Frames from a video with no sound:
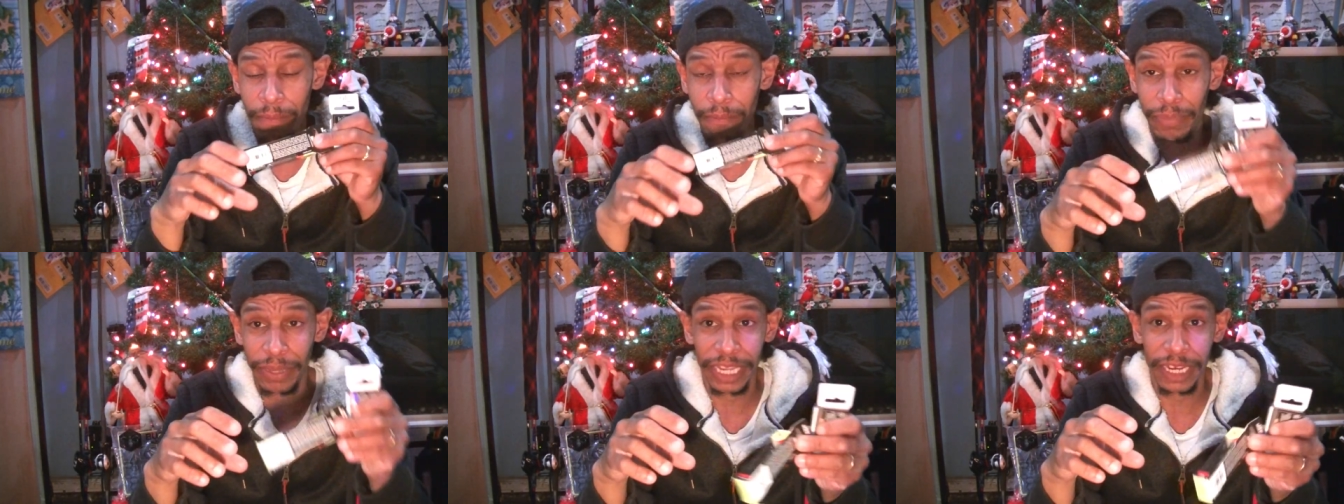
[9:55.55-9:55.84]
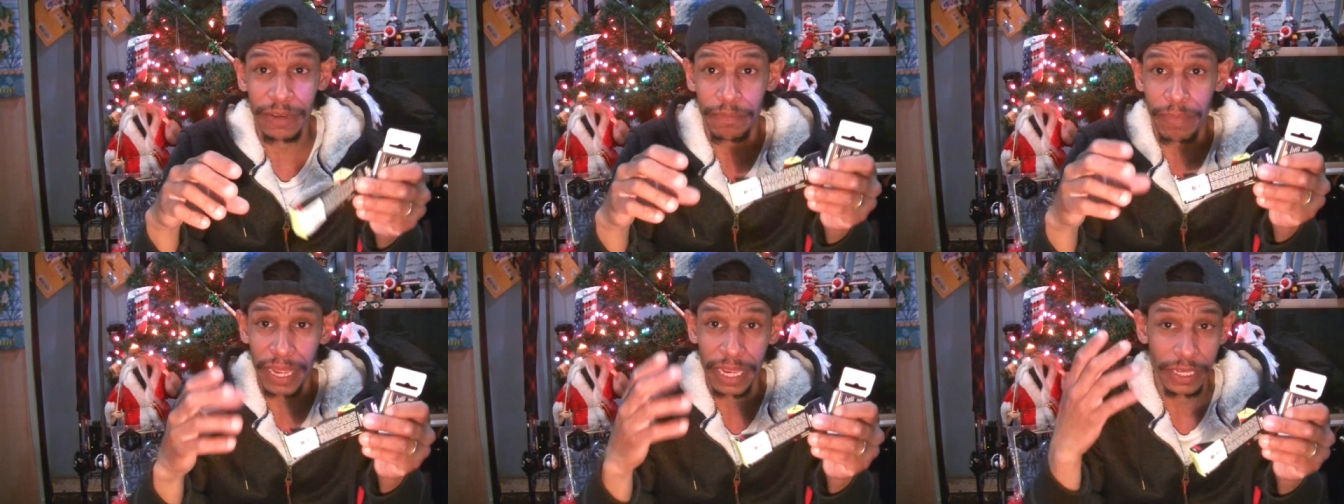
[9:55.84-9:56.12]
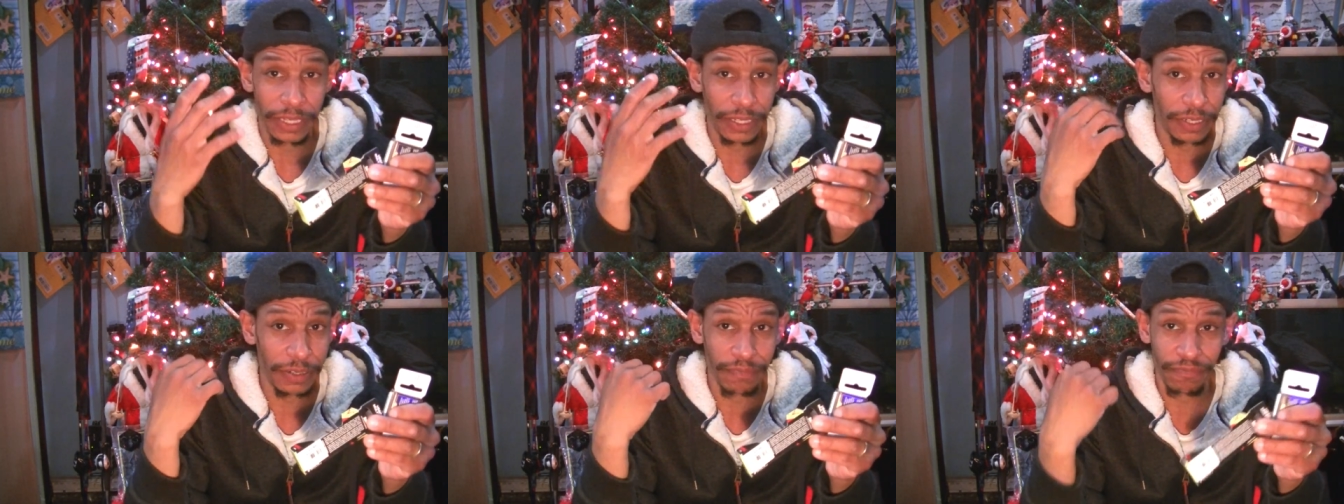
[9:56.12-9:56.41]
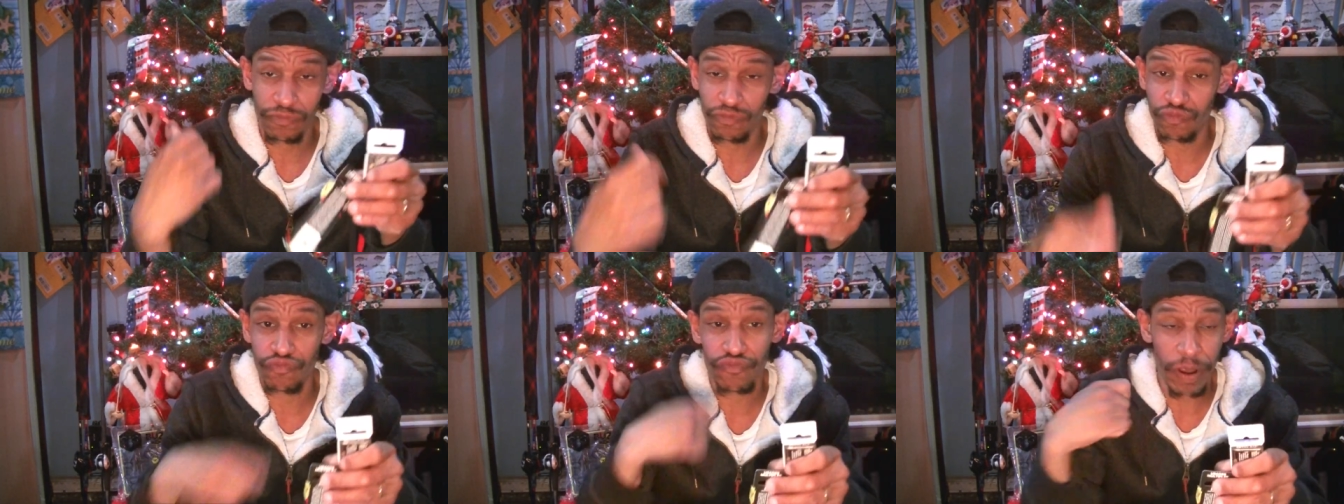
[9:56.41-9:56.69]
Blade baits,
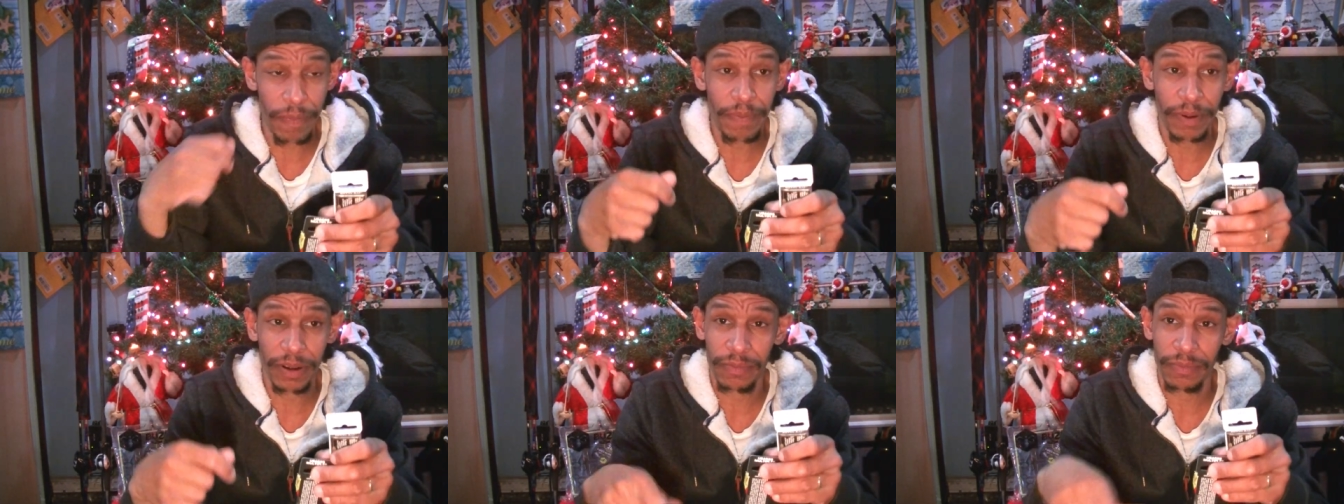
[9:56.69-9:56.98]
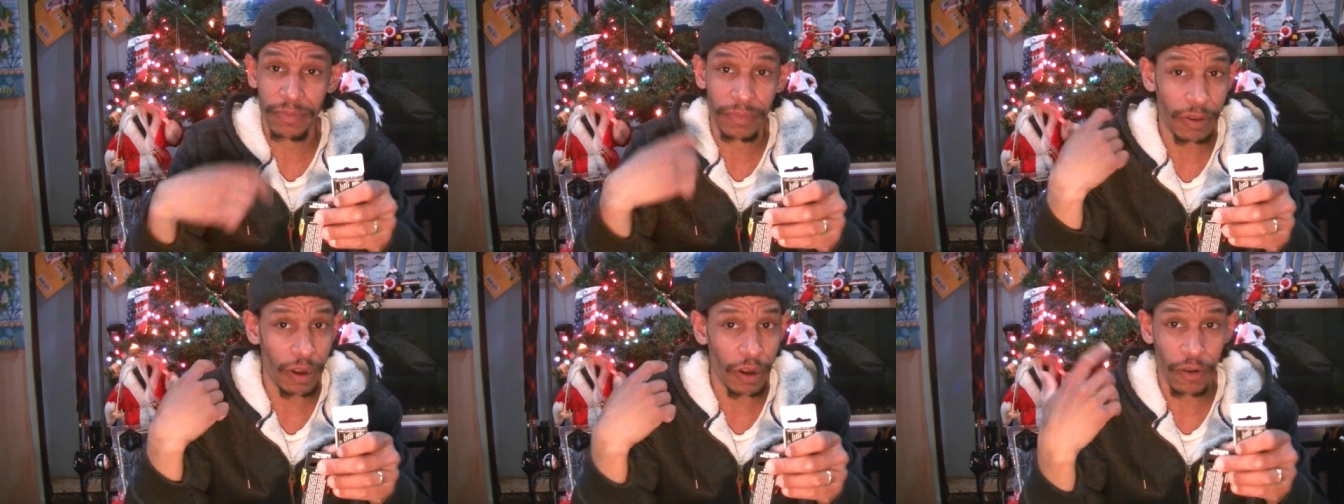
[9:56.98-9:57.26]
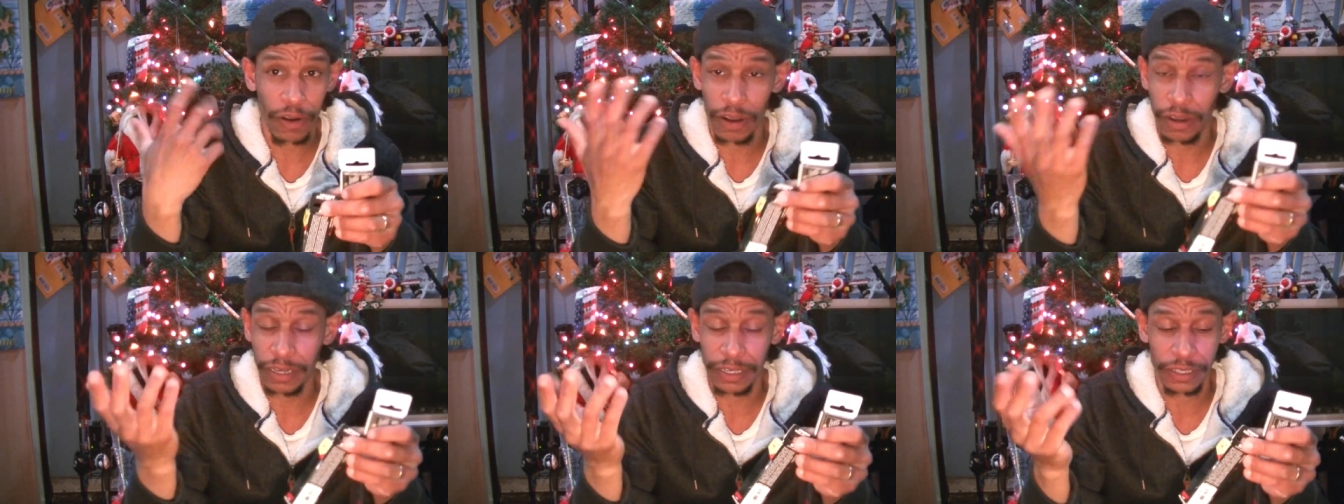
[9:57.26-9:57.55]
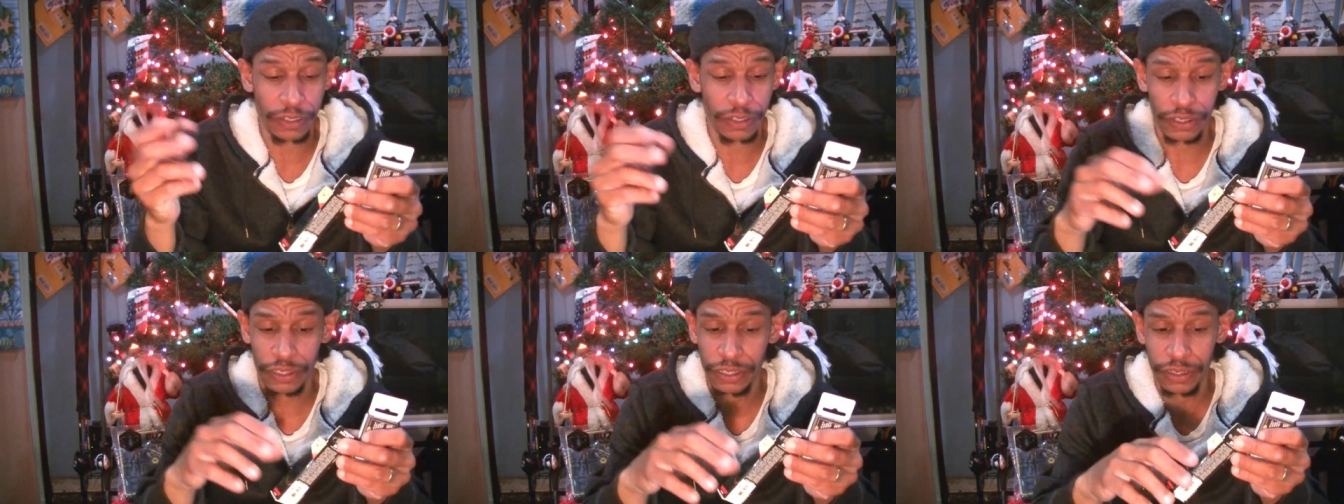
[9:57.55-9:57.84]
ripping them are,
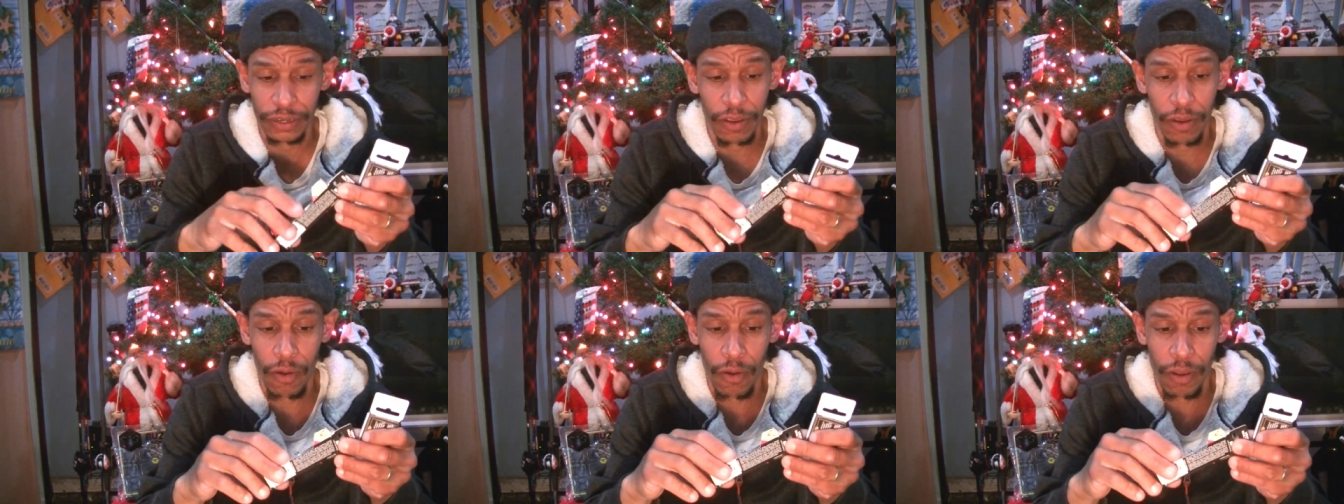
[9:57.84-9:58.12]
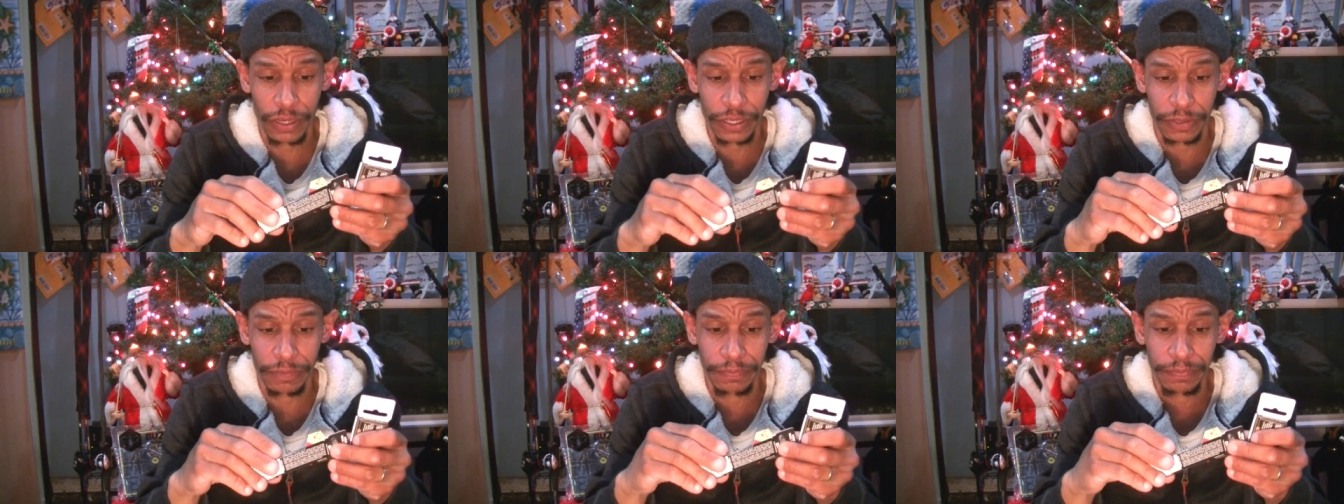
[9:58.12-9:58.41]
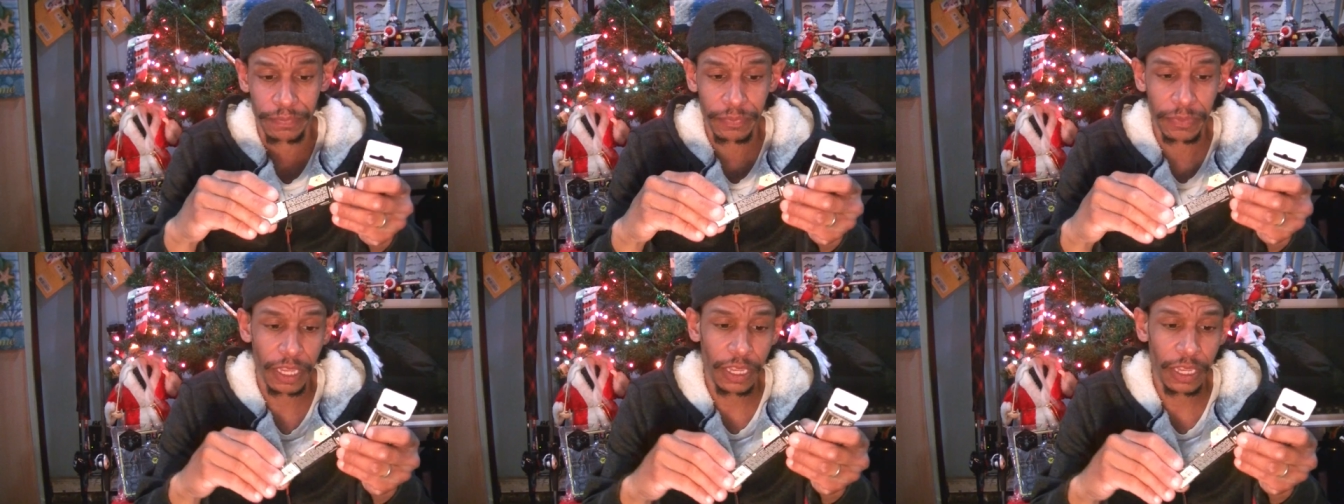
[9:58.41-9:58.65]
is just awesome.